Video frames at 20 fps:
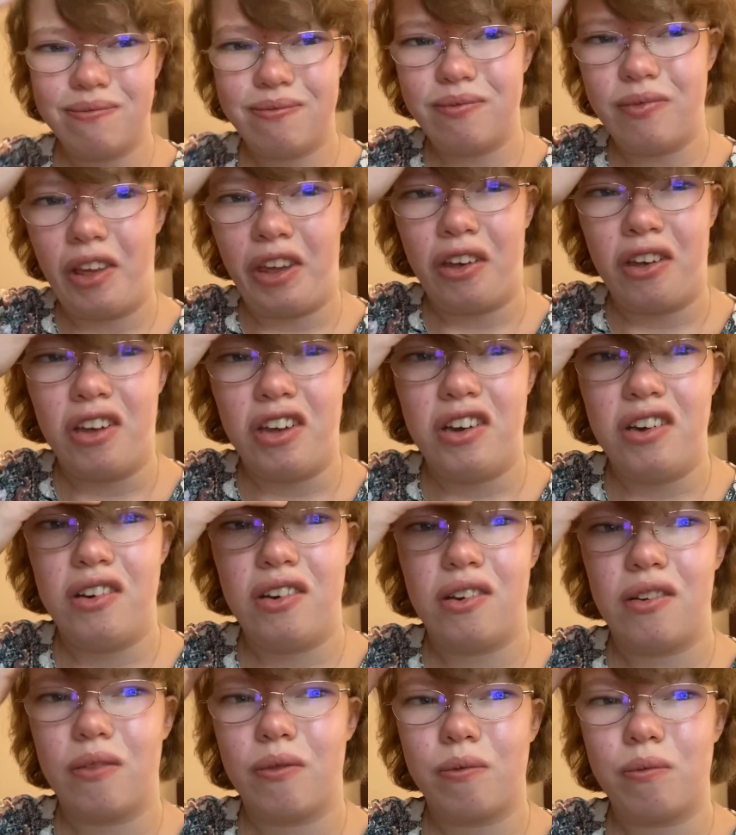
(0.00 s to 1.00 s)
couldn't
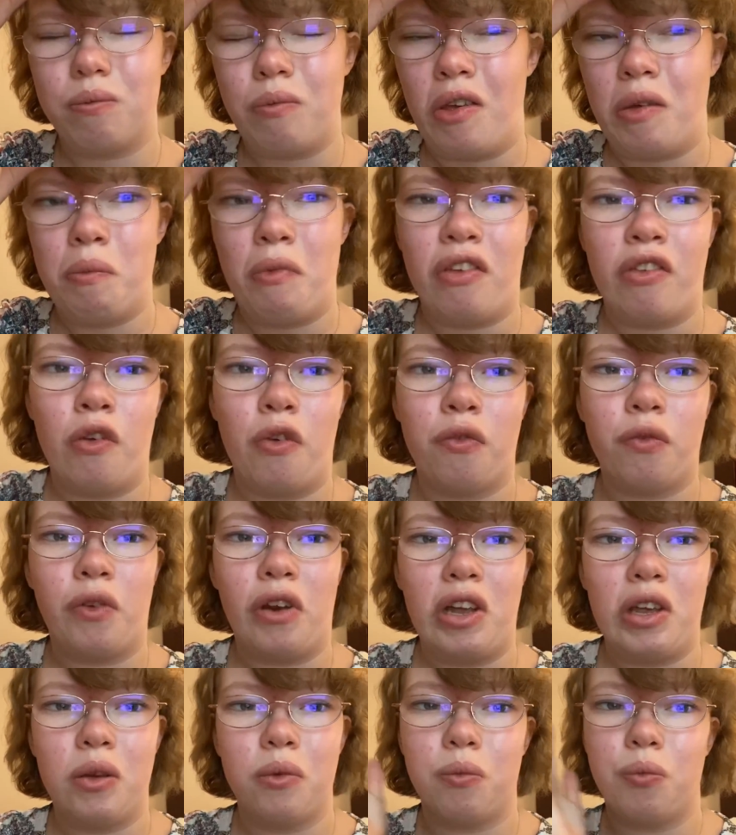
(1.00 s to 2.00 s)
make myself
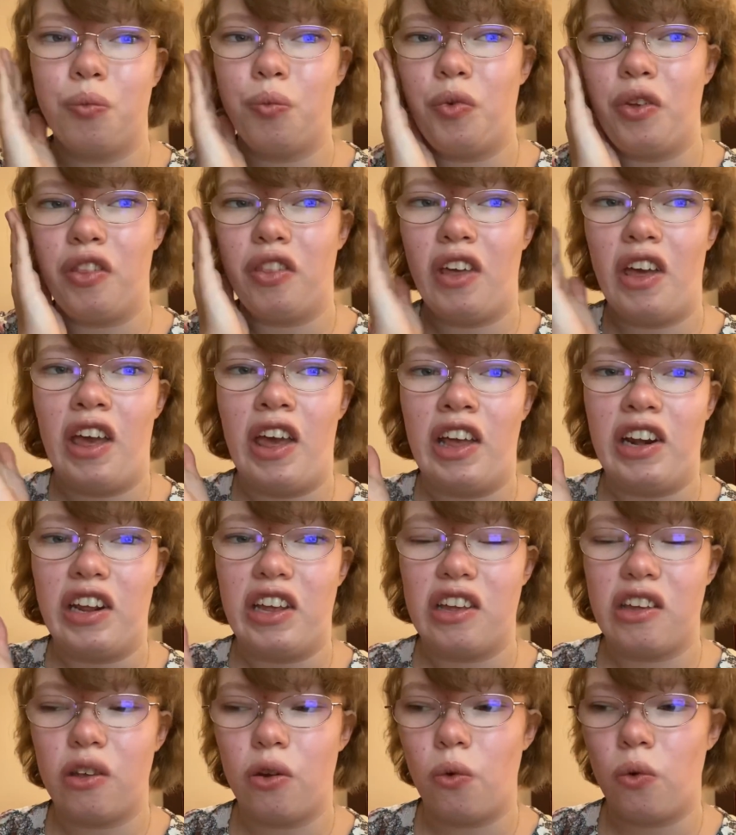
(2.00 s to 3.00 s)
right with a
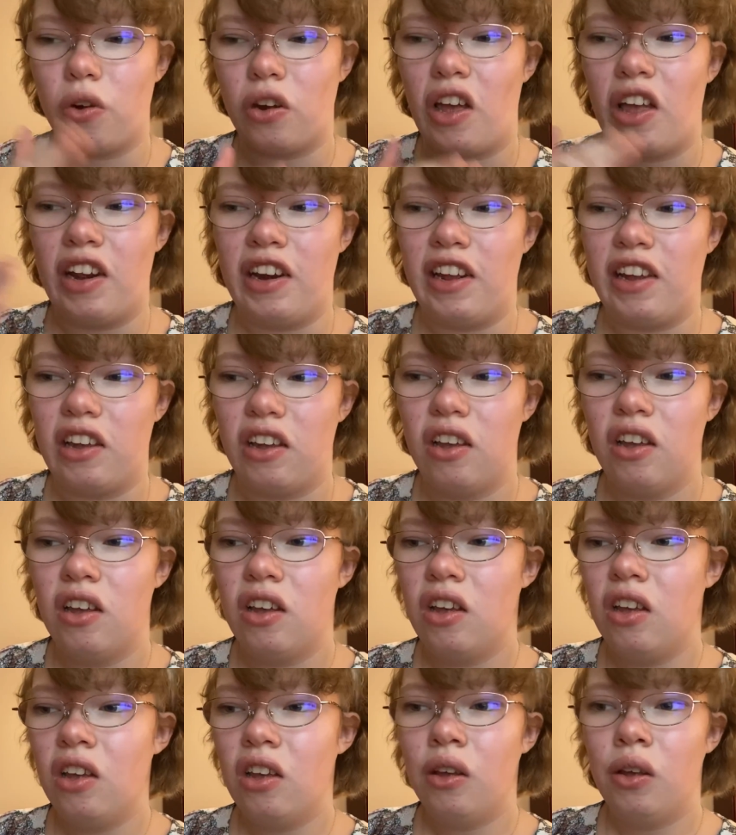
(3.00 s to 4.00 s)
headache or edit
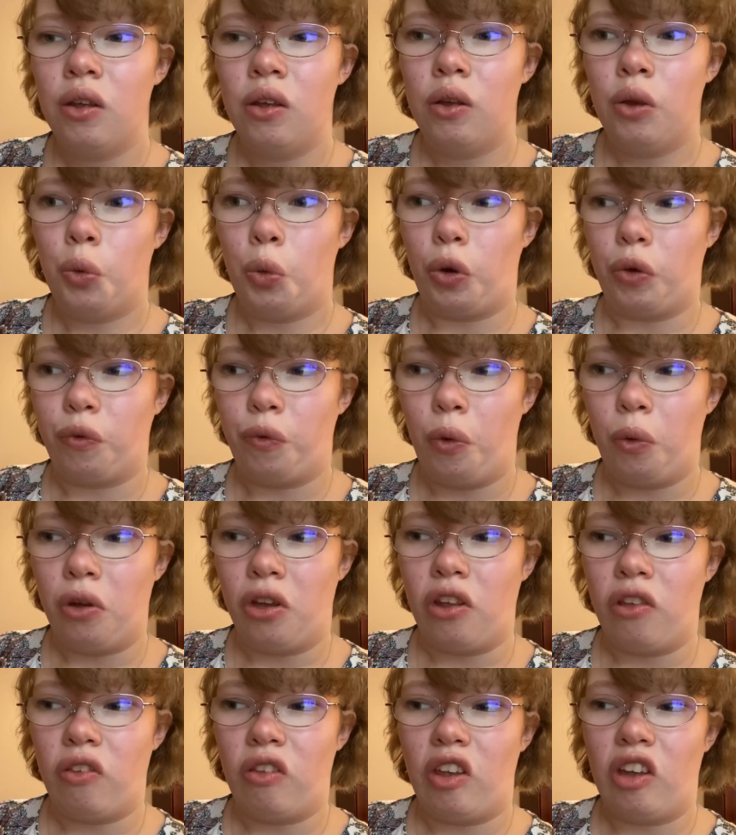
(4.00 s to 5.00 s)
or
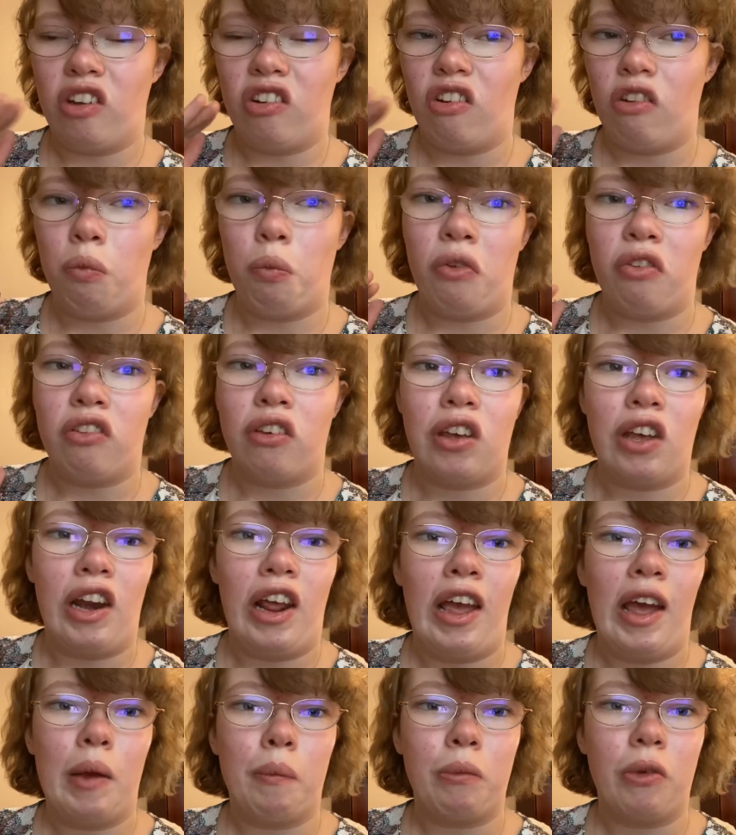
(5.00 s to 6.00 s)
focus. It just wasn't gonna
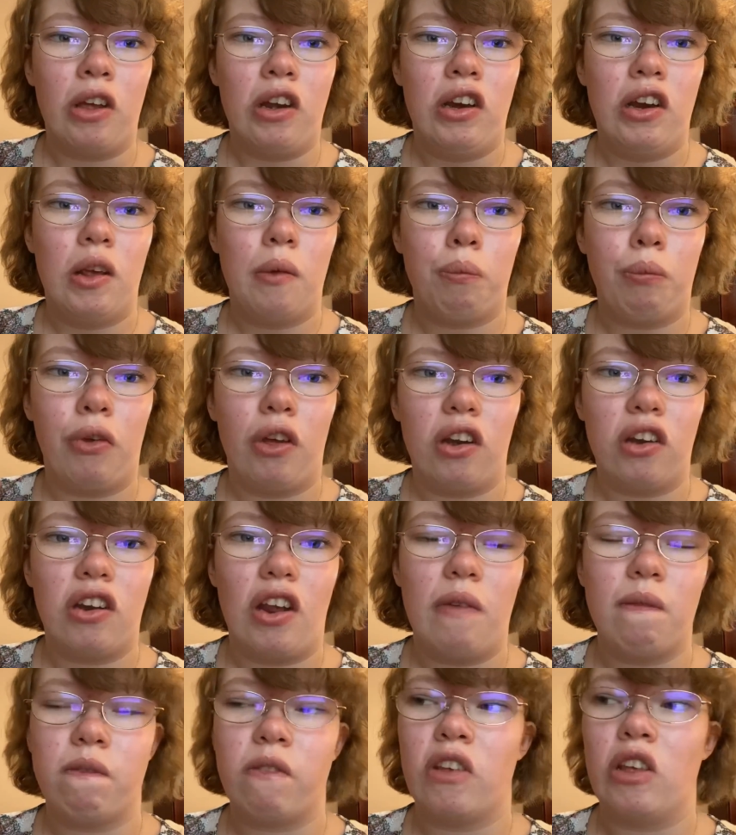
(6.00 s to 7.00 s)
happen, but
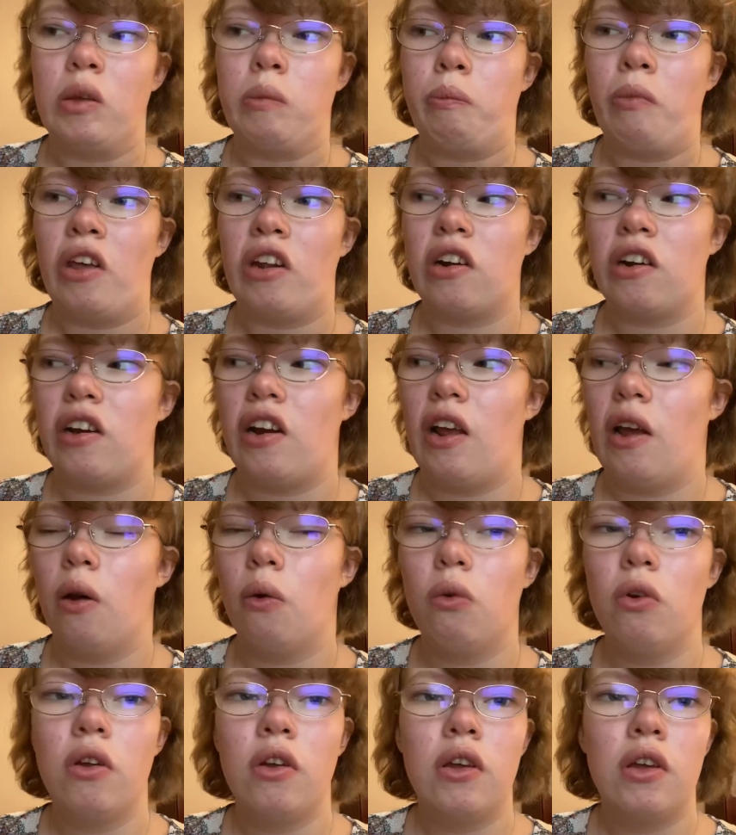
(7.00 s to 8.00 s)
I'm feeling better now.
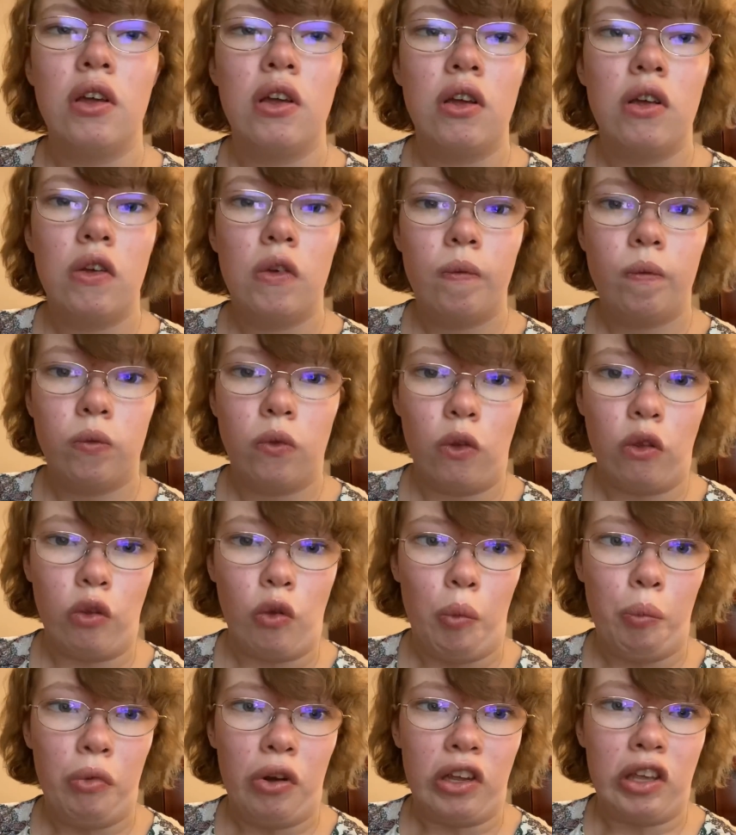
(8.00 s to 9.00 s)
So
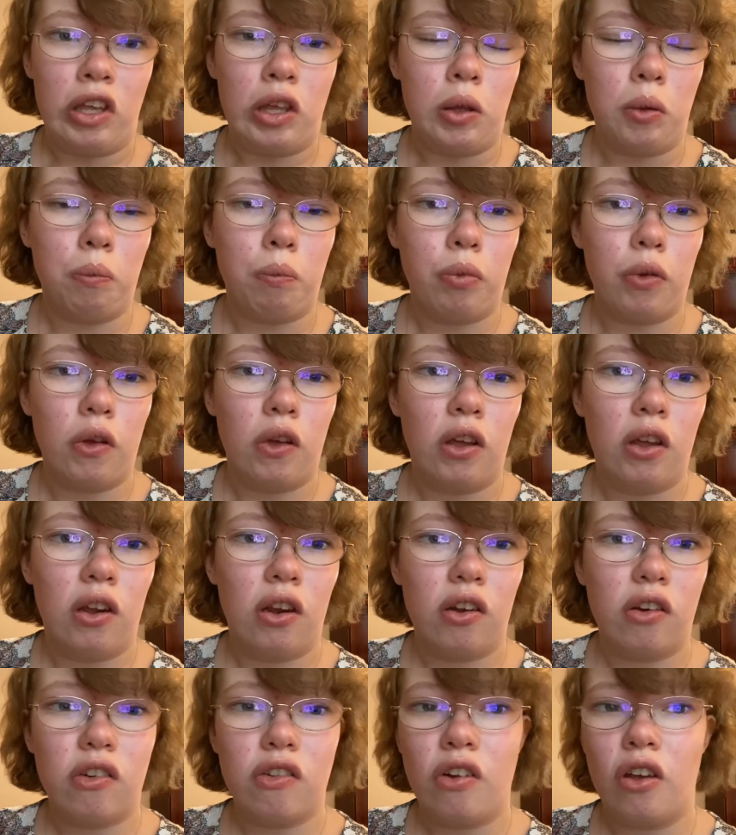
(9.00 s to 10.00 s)
I'm gonna keep
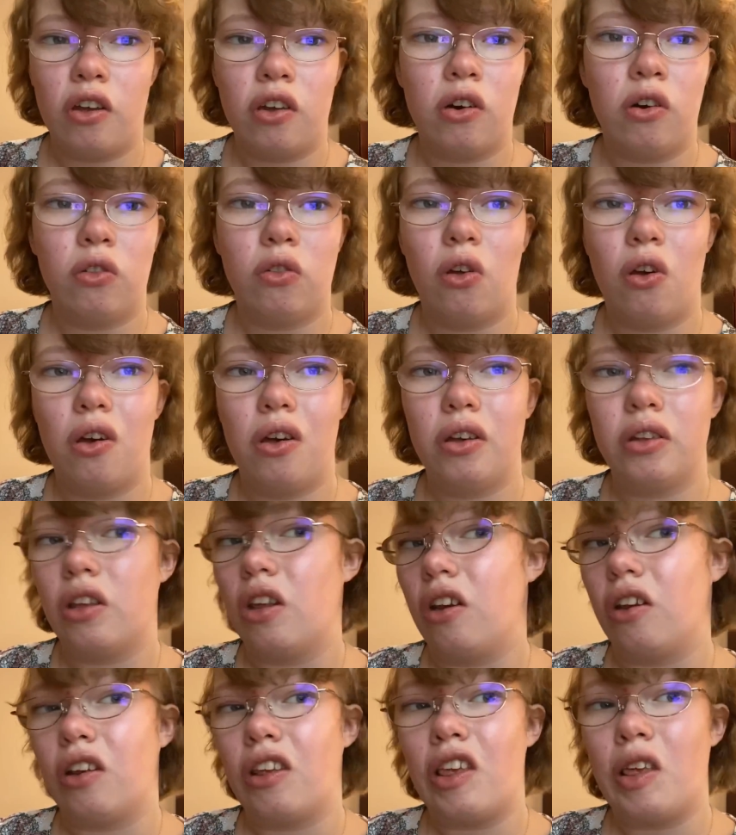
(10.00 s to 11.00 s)
chugging along
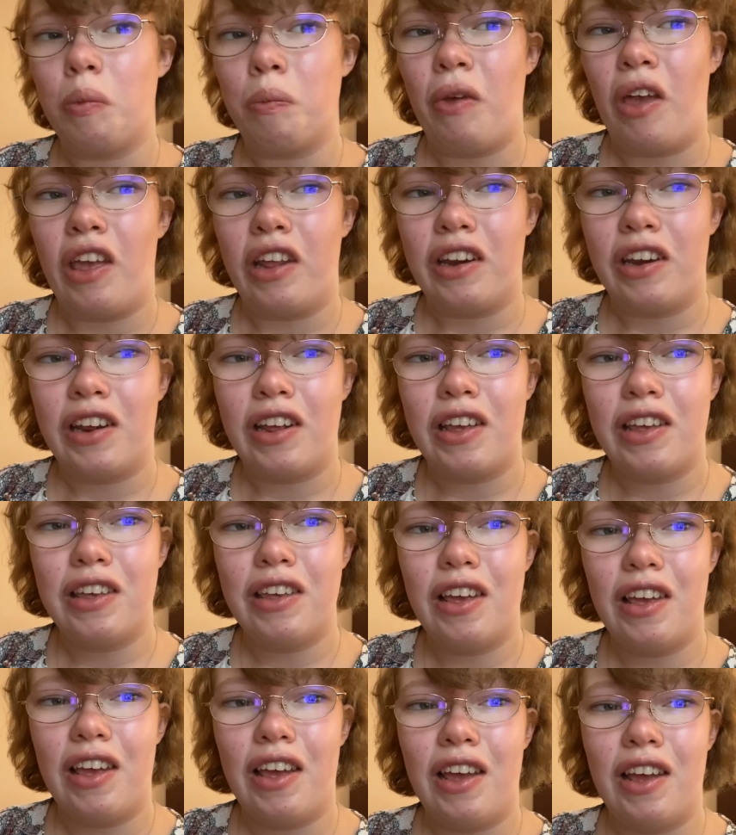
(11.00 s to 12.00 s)
and keep
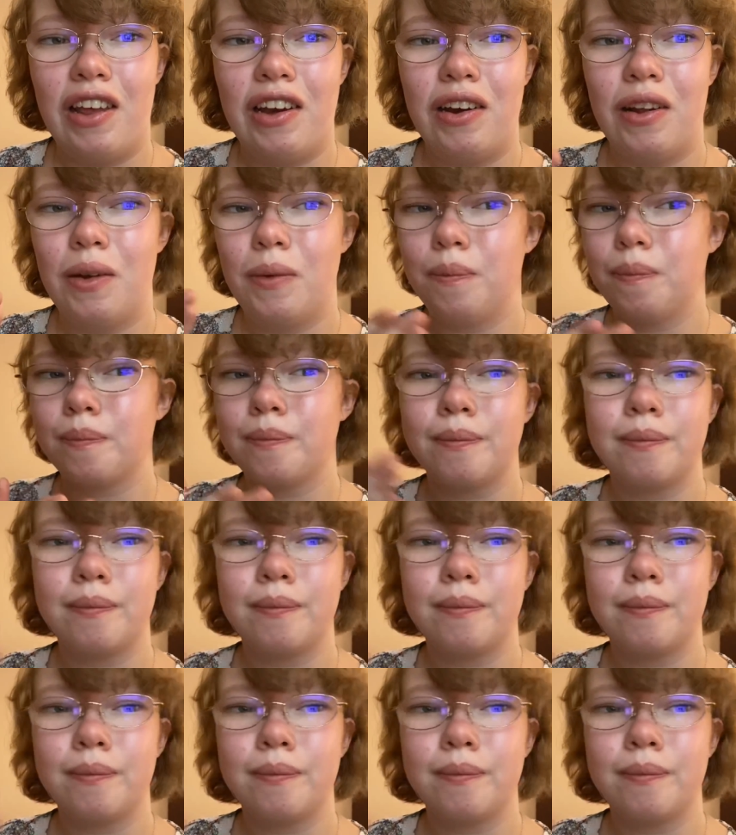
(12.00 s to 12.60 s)
editing and,